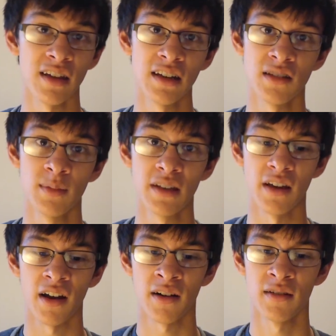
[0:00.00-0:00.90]
need to be
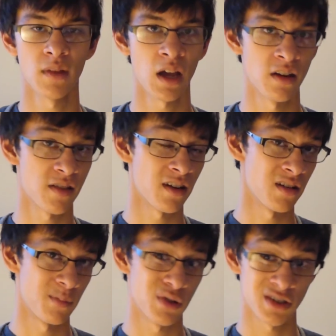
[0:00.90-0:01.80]
there. I decided
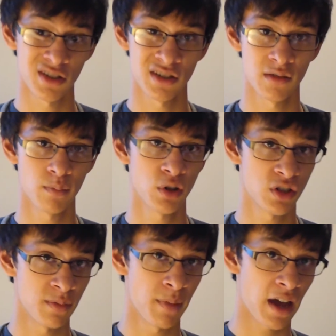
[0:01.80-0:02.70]
to push
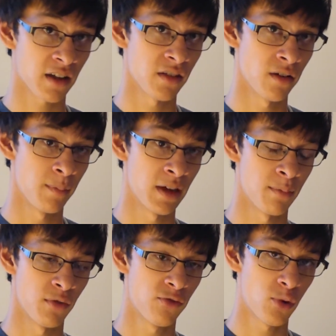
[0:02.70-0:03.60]
it back a little
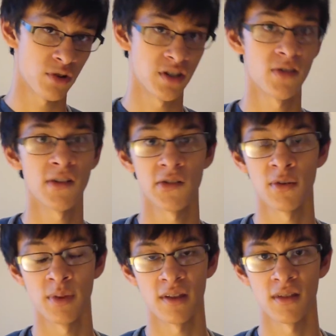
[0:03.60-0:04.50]
bit before she starts her
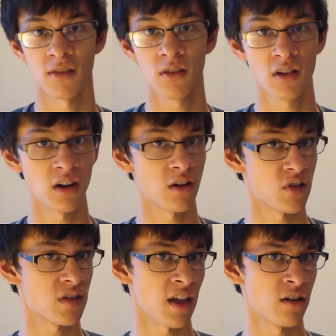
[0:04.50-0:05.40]
business so you can
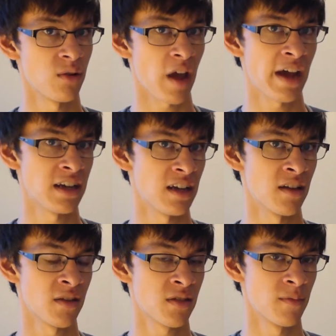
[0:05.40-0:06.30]
understand who Addie
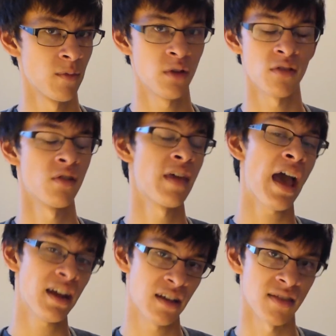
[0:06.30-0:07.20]
is. The
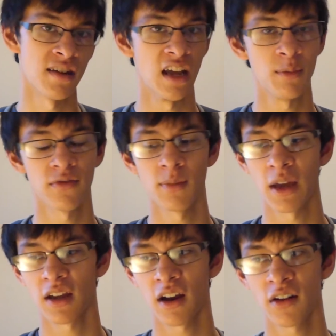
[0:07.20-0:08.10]
Addie is the name of the
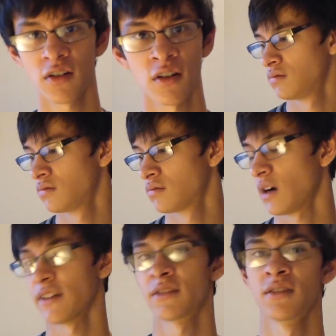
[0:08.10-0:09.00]
main character,
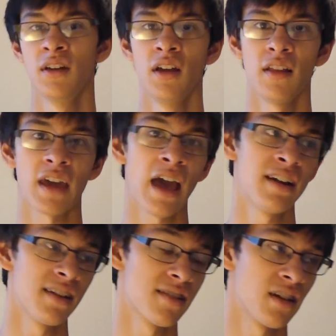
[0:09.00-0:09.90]
right? Like,
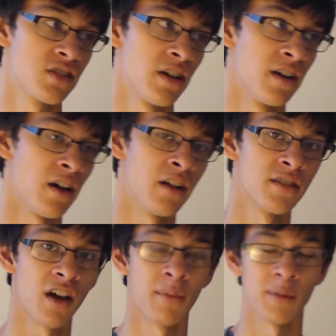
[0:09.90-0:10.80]
Addie is such an
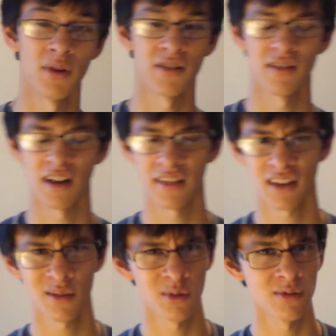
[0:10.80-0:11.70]
uncommon person, and I
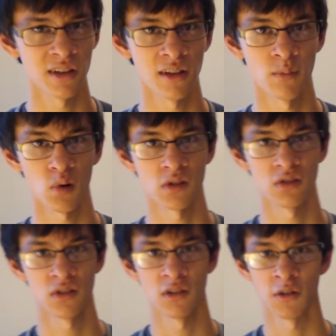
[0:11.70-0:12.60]
think it was really important
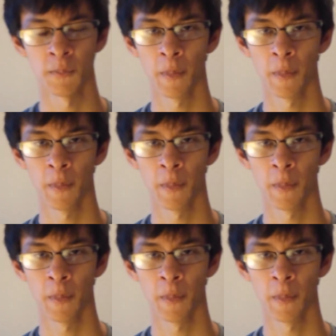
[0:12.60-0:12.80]
to,